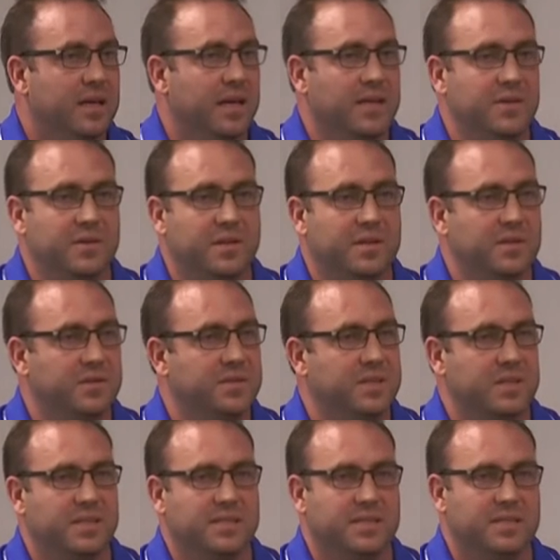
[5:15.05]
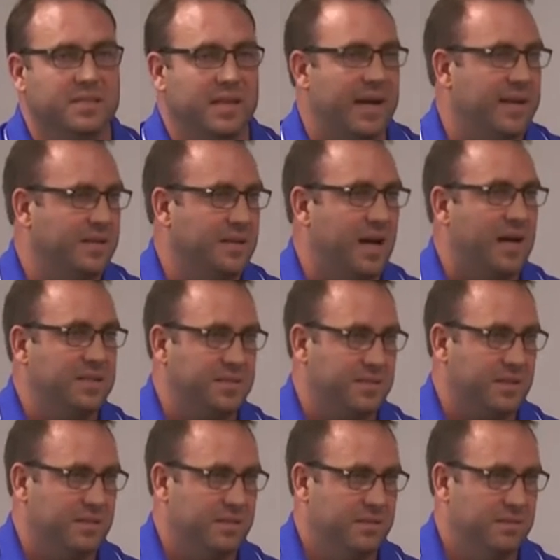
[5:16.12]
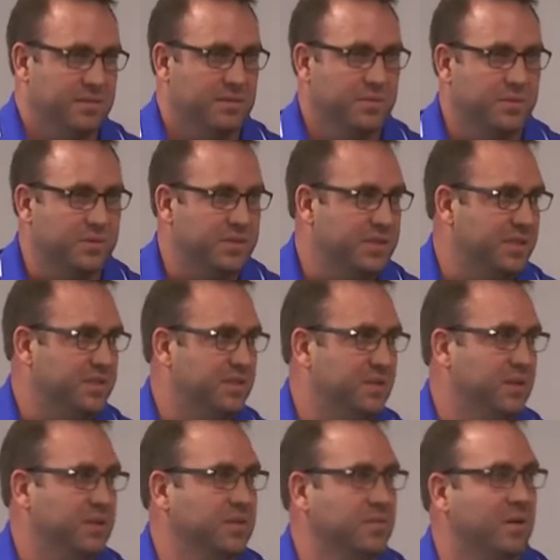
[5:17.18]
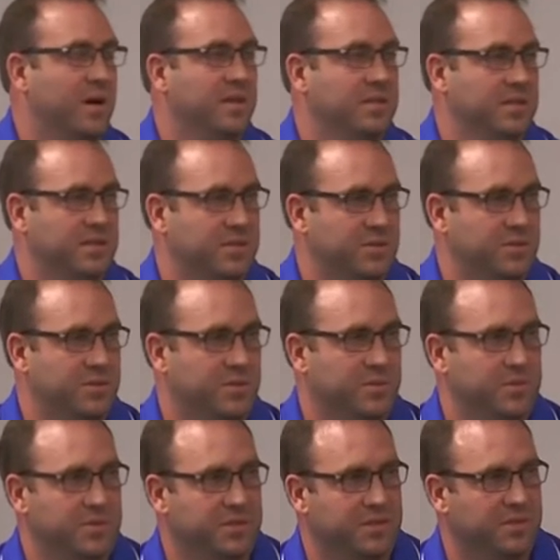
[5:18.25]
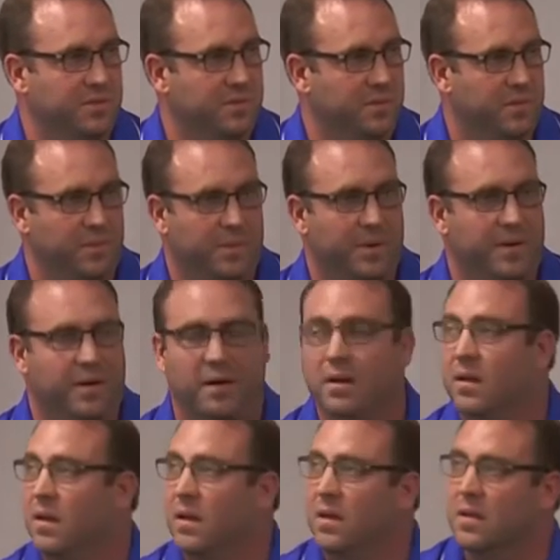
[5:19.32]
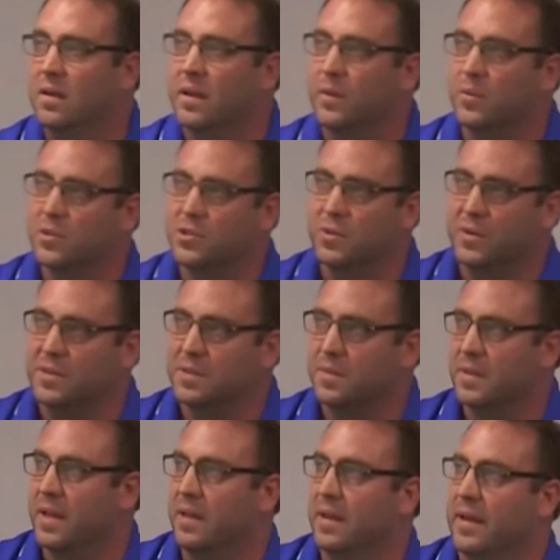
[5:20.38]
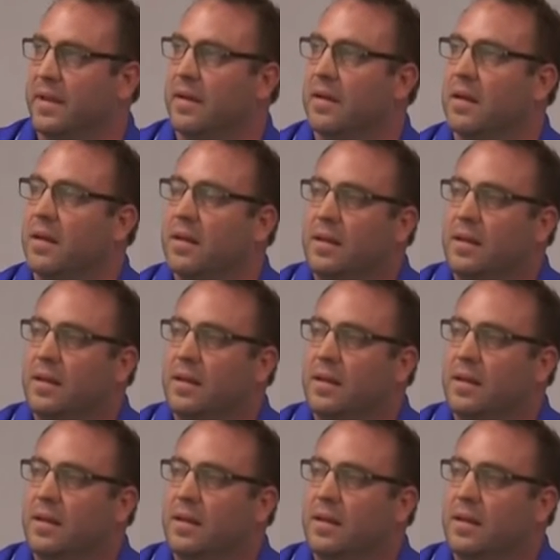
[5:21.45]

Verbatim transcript: and you can use it as a diagnostic procedure as well as a surgical procedure for repair. And we'll show you some of that later.